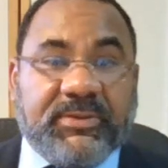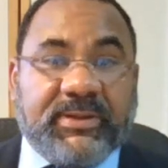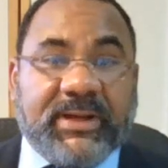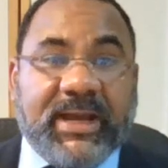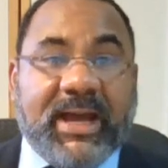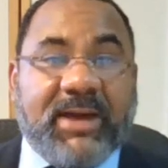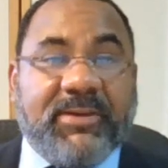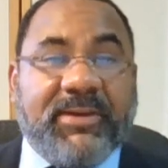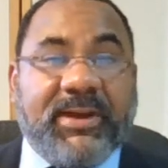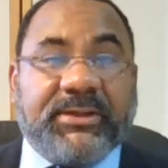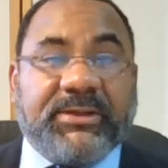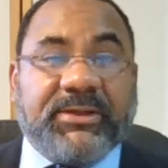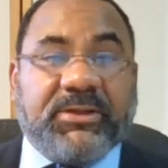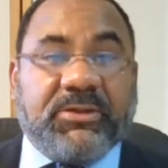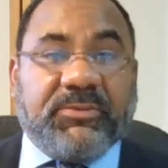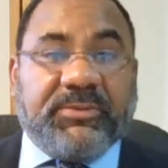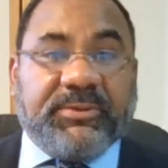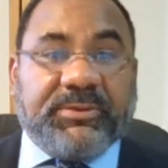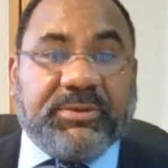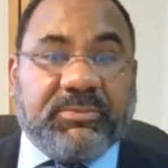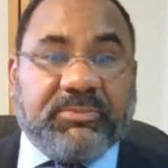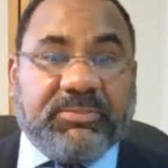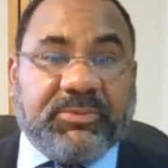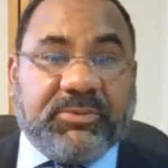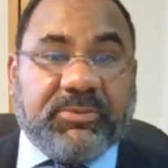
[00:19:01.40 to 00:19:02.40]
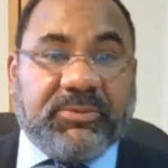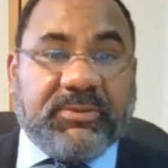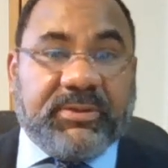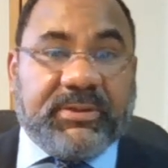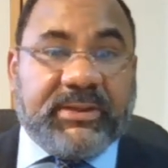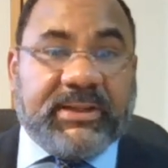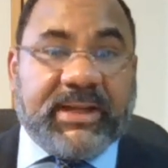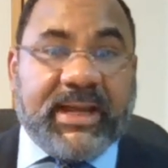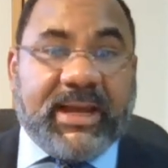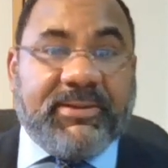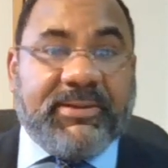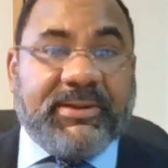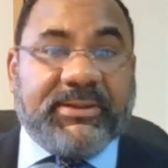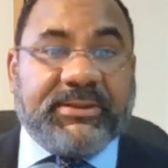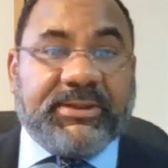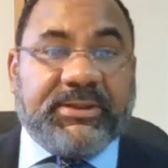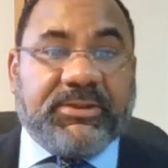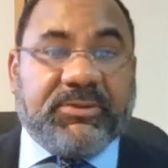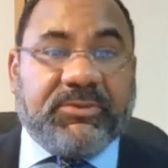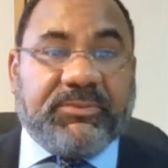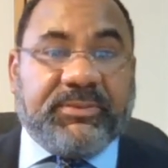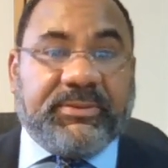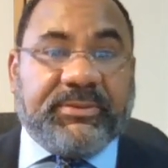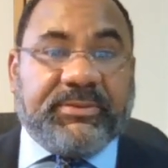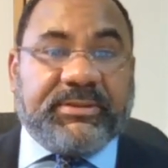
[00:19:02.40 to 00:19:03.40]
and how I deal with the board and how I
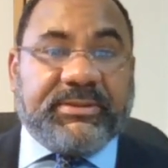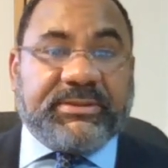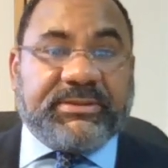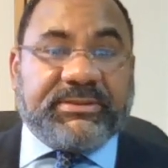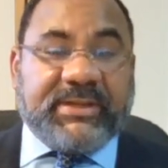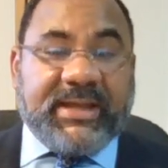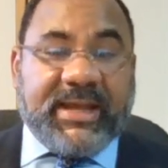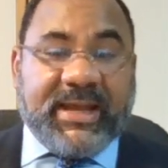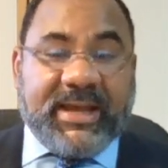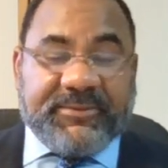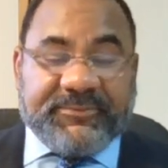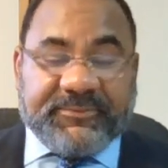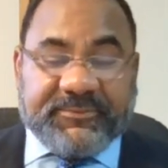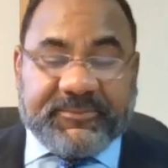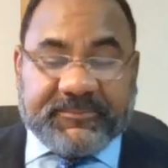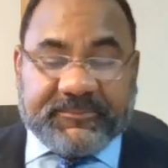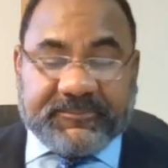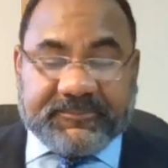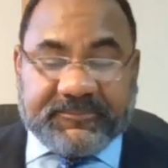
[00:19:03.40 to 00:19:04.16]
deal with the staff,